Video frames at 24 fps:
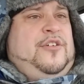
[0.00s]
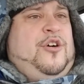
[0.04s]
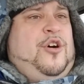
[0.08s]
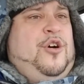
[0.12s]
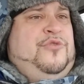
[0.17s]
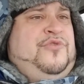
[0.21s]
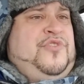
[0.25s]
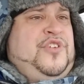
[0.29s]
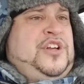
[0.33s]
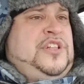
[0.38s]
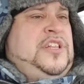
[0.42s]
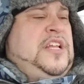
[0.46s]

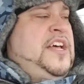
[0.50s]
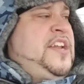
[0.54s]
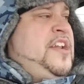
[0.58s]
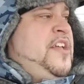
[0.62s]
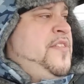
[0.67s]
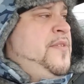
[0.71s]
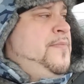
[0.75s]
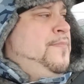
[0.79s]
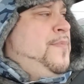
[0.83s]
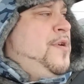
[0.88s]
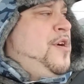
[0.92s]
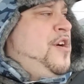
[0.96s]
Overglut on
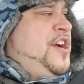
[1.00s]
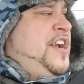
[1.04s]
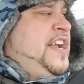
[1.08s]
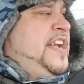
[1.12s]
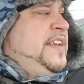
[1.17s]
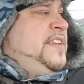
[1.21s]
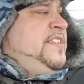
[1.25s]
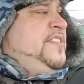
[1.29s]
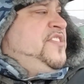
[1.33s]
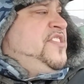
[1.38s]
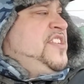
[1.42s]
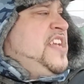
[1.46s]
the
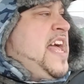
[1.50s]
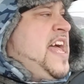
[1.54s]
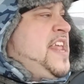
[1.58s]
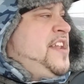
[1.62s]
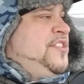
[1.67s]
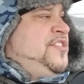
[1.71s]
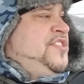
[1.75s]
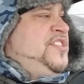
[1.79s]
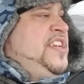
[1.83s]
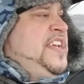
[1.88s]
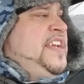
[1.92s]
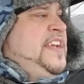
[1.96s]
market.
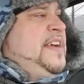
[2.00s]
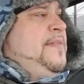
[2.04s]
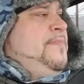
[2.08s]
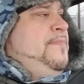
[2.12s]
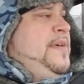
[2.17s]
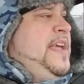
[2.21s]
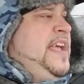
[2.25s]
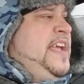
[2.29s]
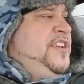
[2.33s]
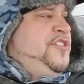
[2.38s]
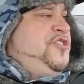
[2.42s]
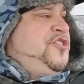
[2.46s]
Seattle seeing a
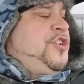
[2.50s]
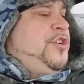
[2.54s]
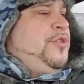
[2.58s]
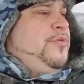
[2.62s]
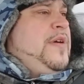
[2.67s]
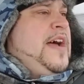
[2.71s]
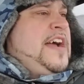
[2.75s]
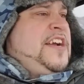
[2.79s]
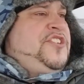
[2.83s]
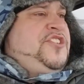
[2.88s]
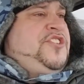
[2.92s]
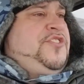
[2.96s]
major
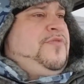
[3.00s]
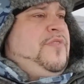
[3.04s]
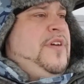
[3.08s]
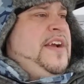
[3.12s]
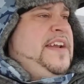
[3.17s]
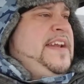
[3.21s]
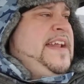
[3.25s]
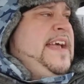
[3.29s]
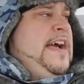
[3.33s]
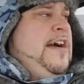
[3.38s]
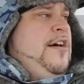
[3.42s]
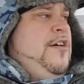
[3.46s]
correction
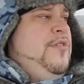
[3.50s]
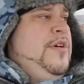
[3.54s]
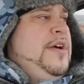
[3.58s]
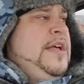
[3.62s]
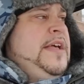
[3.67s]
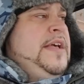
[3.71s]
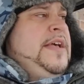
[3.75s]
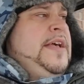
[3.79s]
right now.